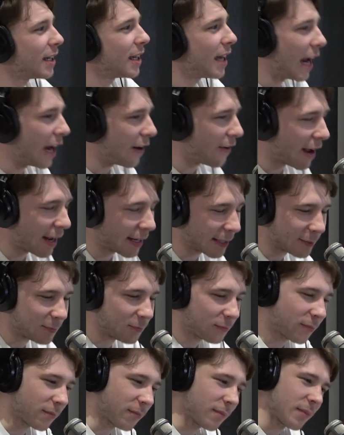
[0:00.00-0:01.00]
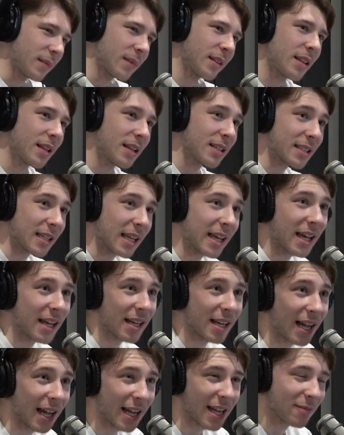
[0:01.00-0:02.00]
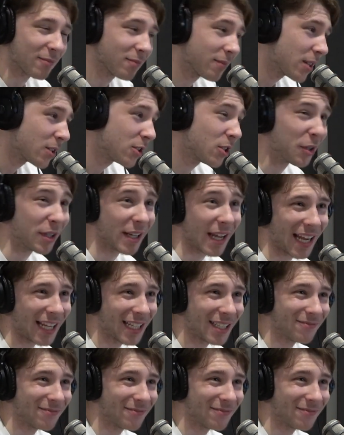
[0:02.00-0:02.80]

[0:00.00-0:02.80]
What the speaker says: Anyway, it's late at night. Sunday.